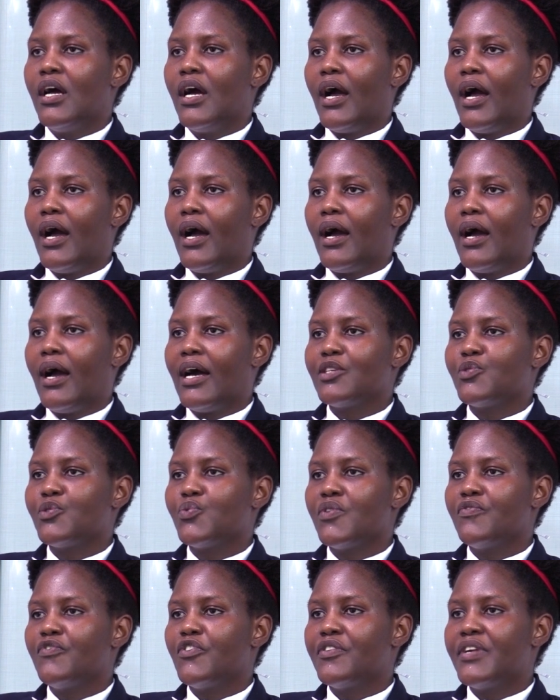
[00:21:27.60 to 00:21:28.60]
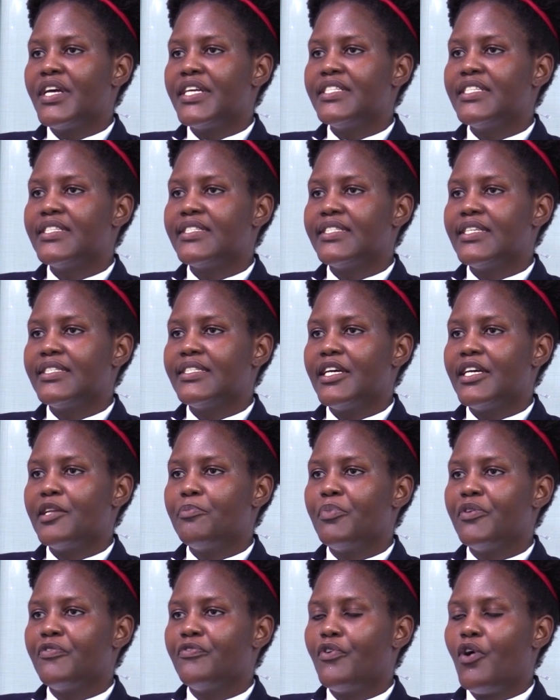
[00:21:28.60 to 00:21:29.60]
As we've already
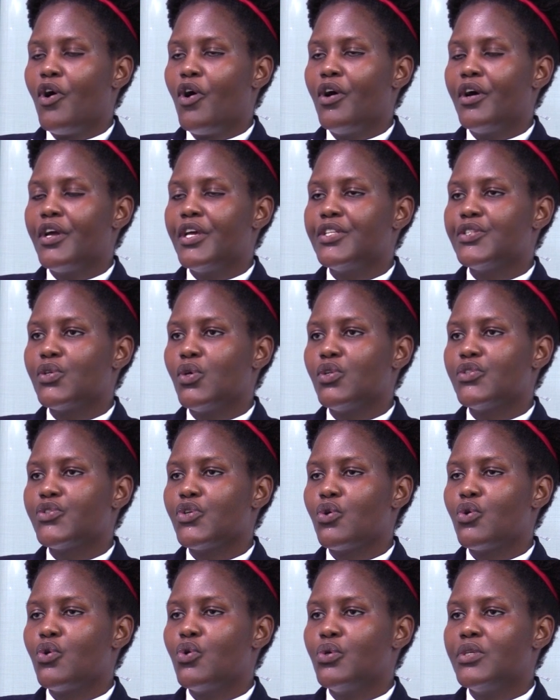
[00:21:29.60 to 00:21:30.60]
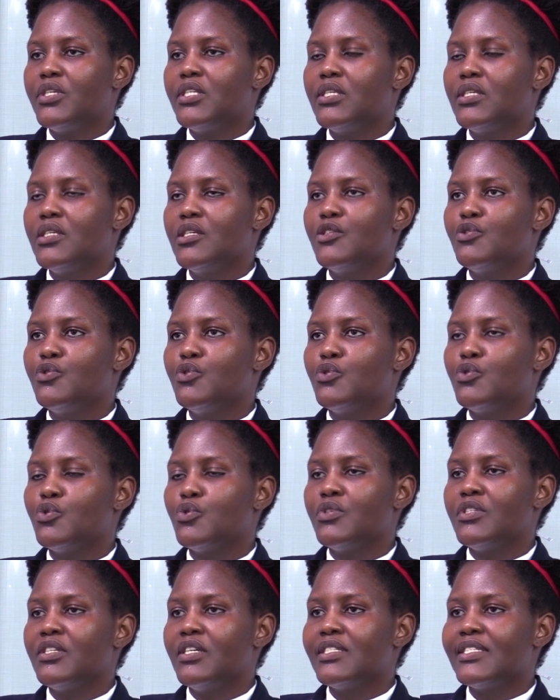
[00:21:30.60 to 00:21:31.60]
stated before, it's also good
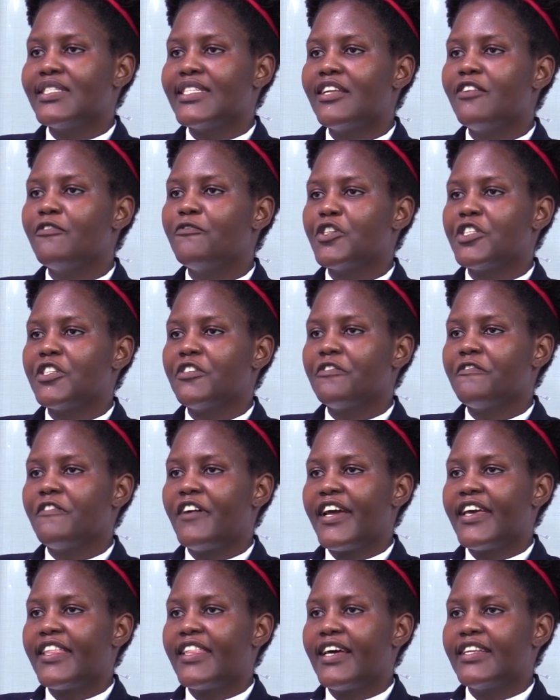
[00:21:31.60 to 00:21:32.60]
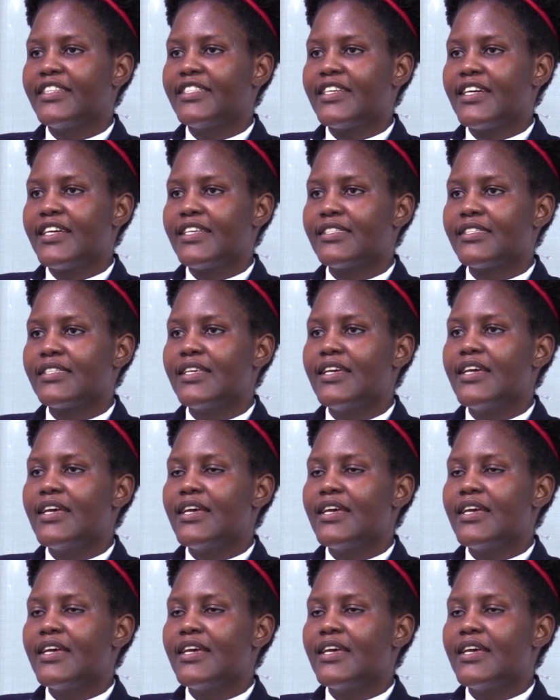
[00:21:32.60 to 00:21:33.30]
to still fortify that, yes,